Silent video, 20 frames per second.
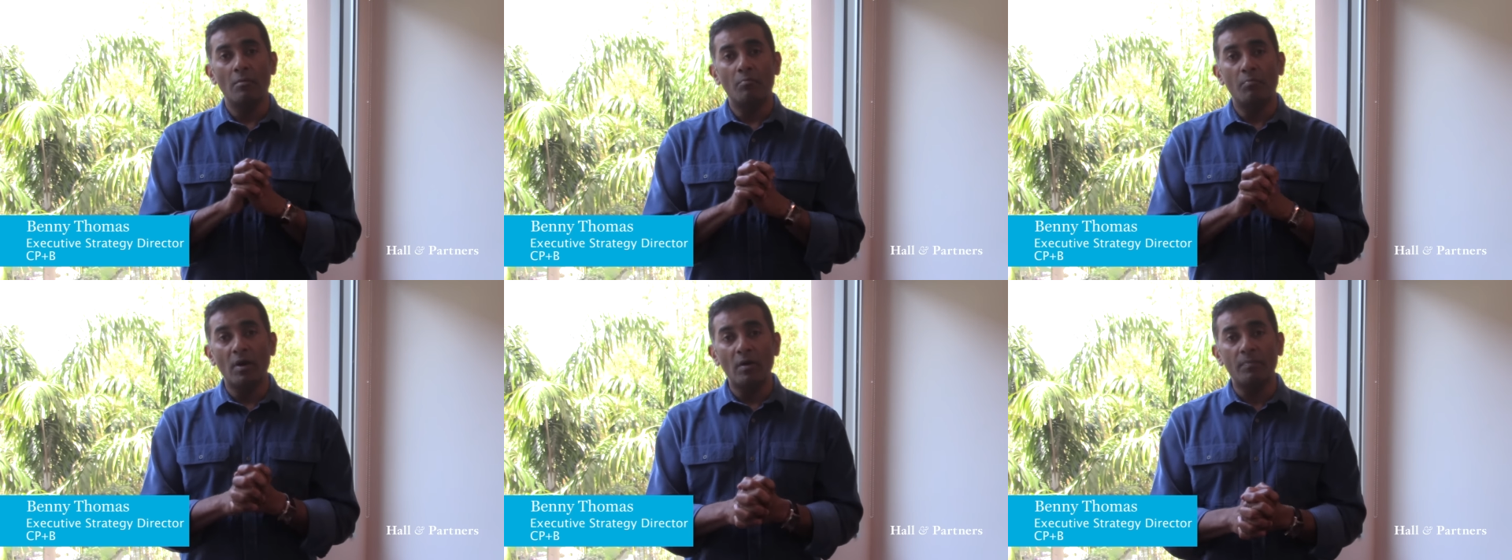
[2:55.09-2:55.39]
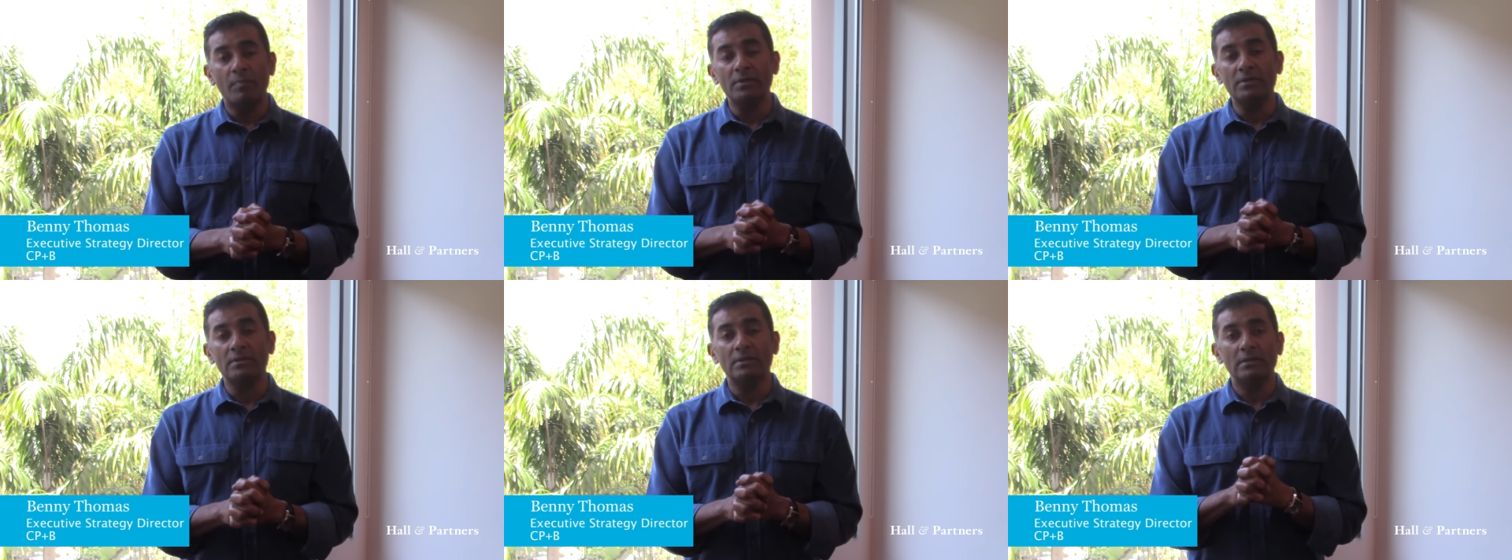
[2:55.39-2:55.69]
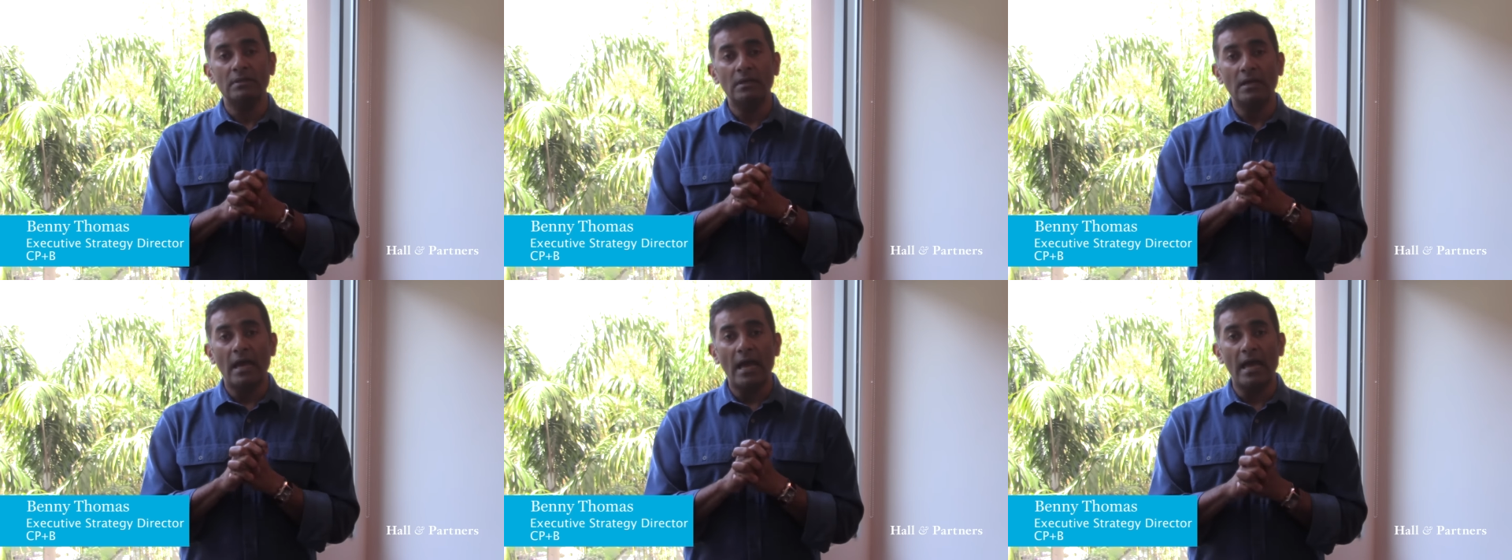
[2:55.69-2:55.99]

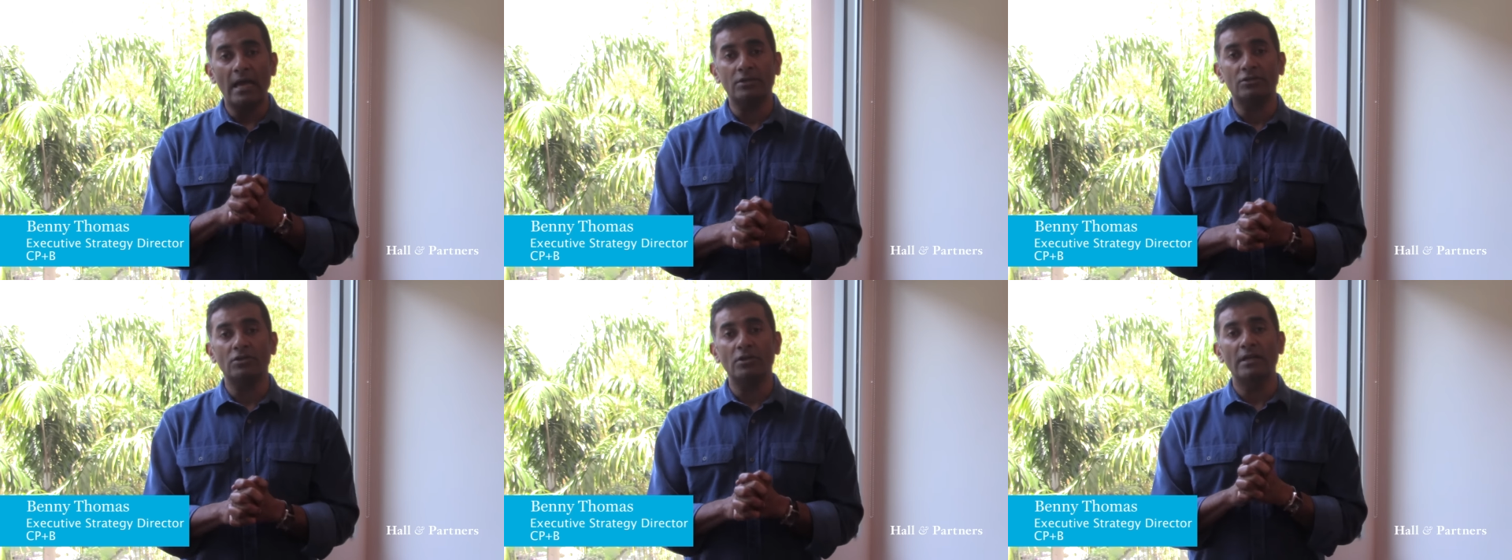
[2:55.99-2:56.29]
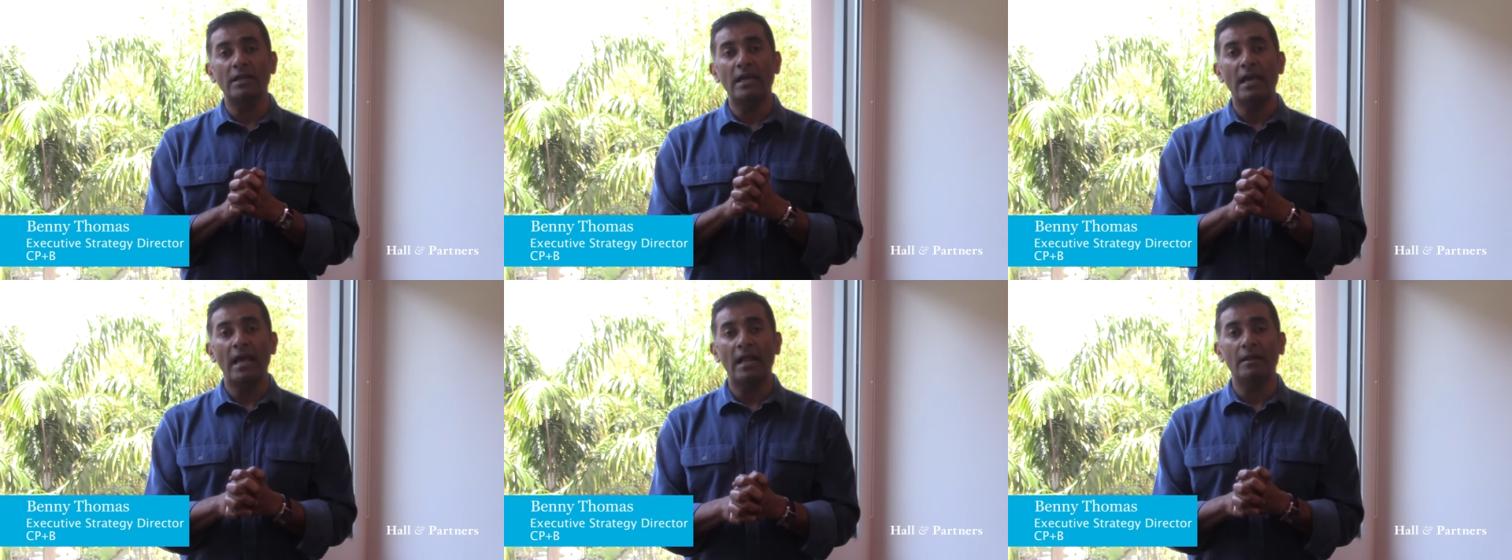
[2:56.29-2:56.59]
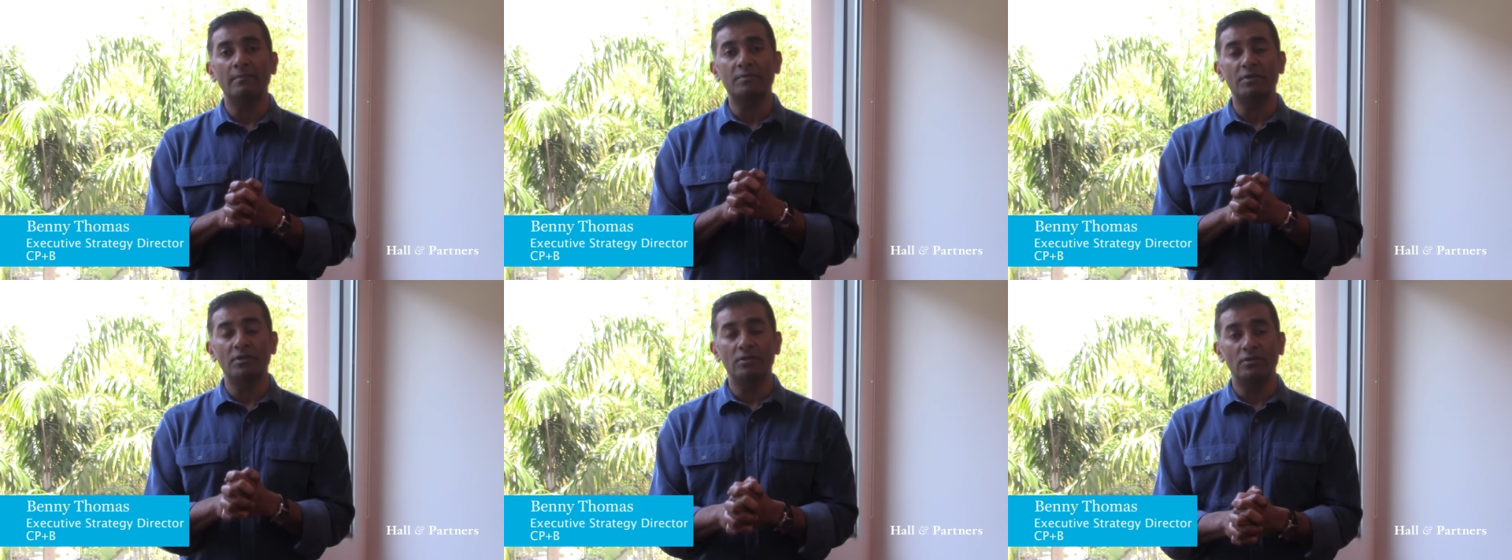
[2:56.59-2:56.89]
Purpose actually
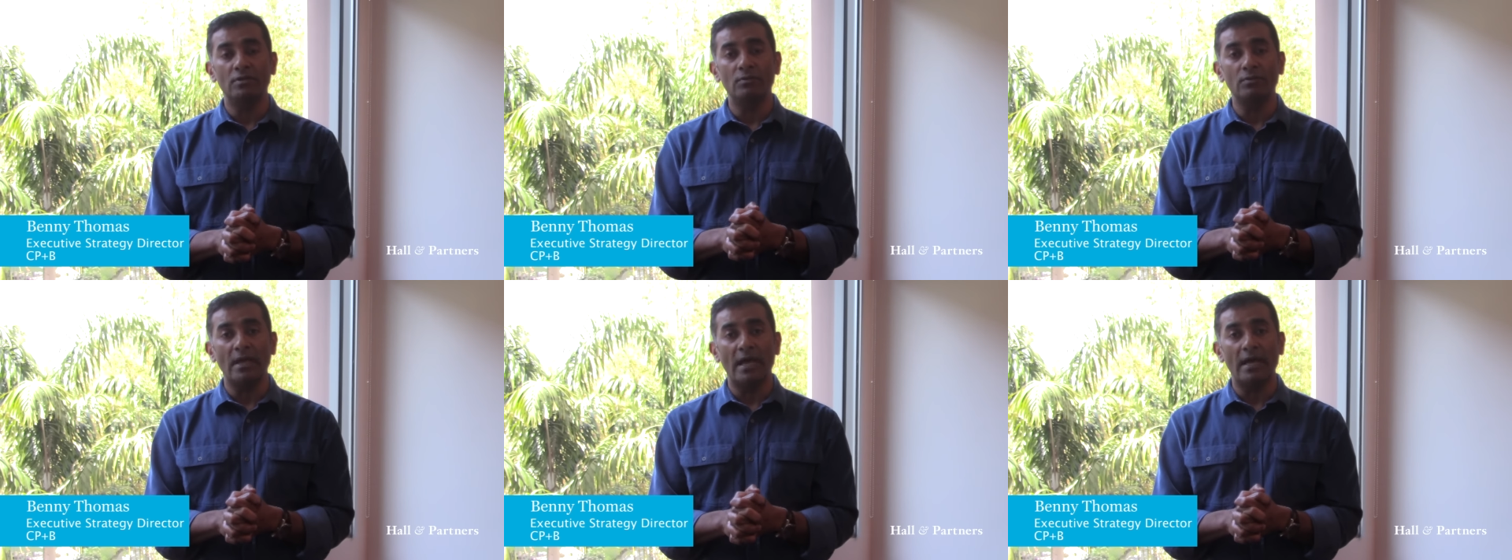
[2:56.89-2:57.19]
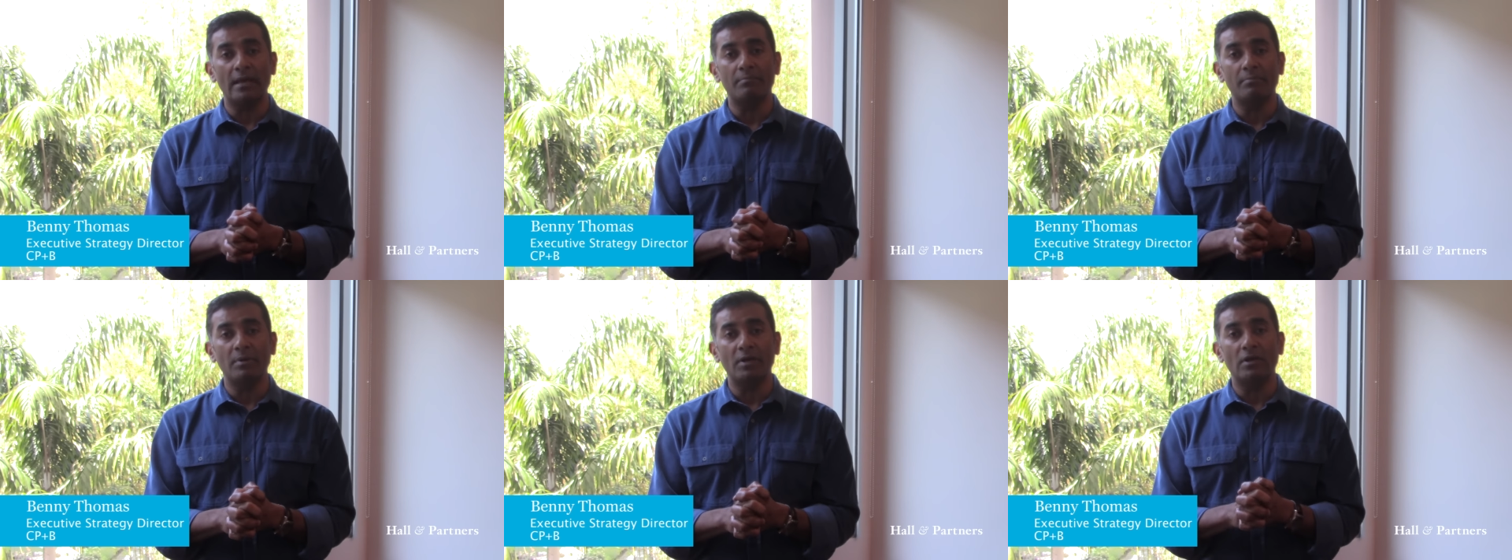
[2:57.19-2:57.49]
helps you do that,